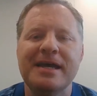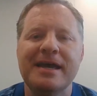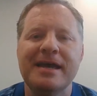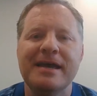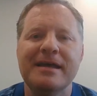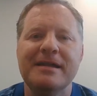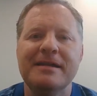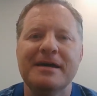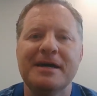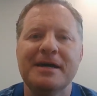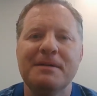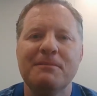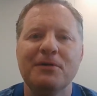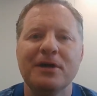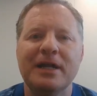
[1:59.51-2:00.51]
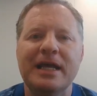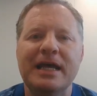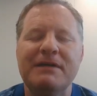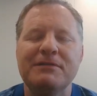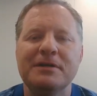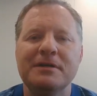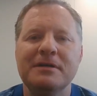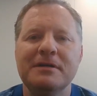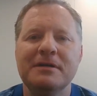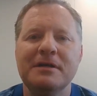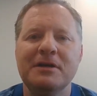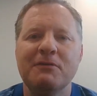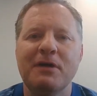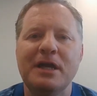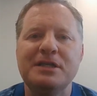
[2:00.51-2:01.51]
and we're going to have a
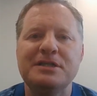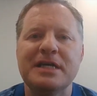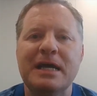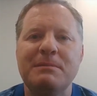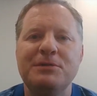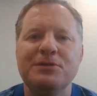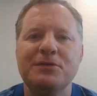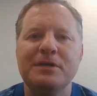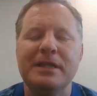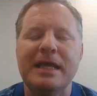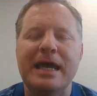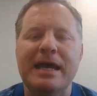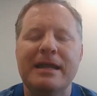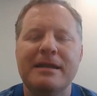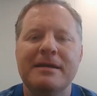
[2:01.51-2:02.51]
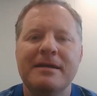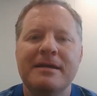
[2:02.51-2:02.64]
great time doing that.